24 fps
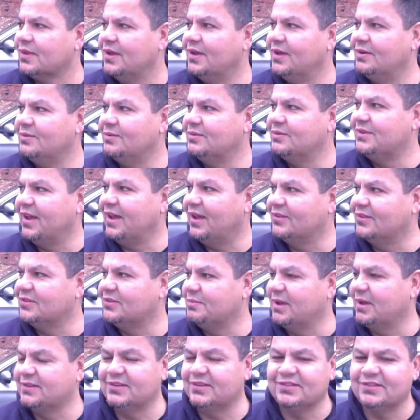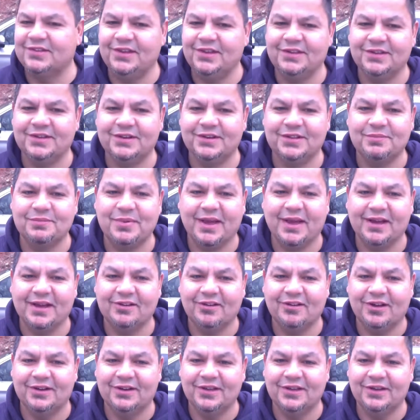Dow's about to sneak into the
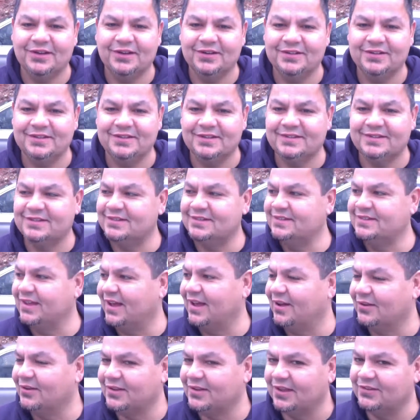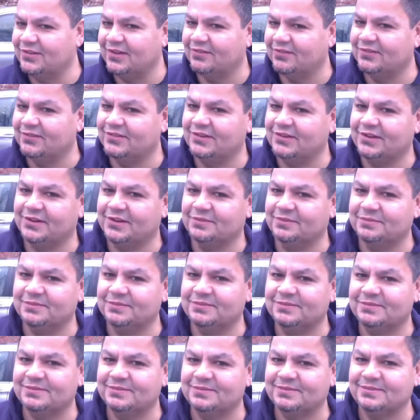background here. This is Dow, in case you haven't seen him.
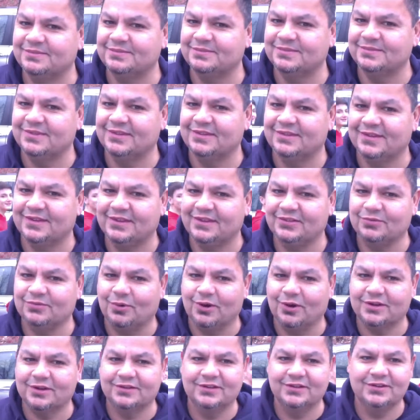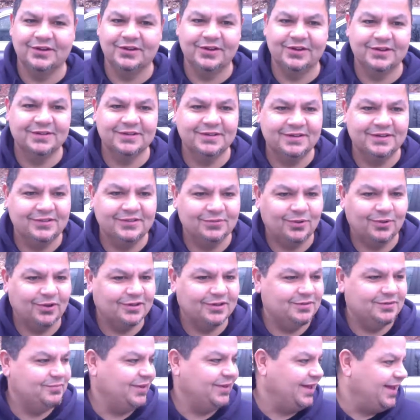And he's walking the dog, and he's
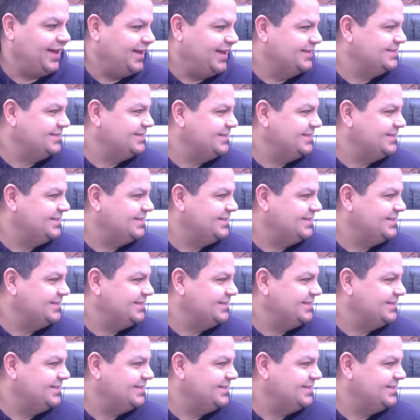walking past.